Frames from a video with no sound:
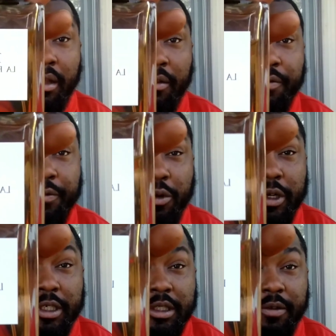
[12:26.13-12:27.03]
for
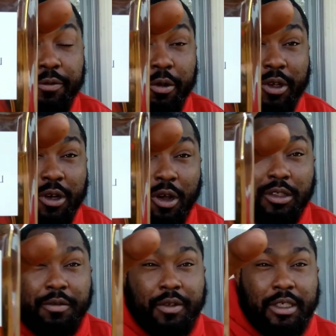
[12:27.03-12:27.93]
the cost
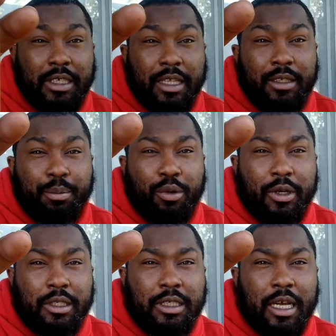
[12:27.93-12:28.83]
of this, at the point
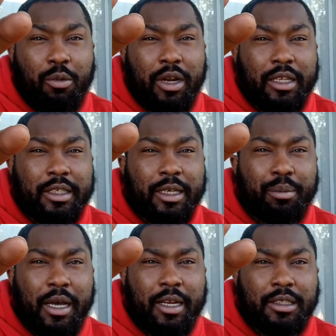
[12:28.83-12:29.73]
in time when I did
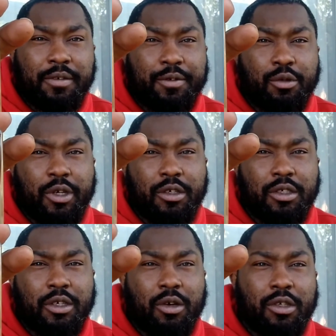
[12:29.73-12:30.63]
buy this a few years
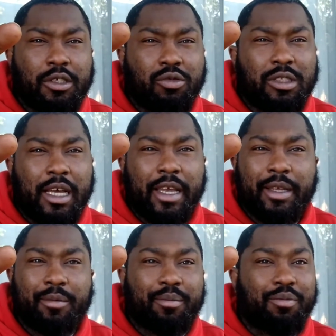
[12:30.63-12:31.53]
ago, this was like
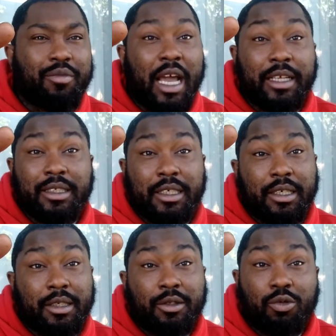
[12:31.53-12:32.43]

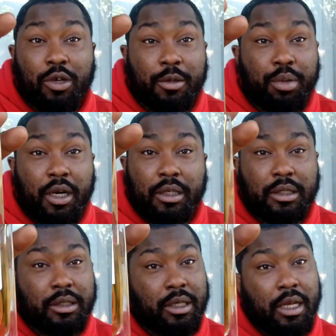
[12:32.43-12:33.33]
19-20 bucks.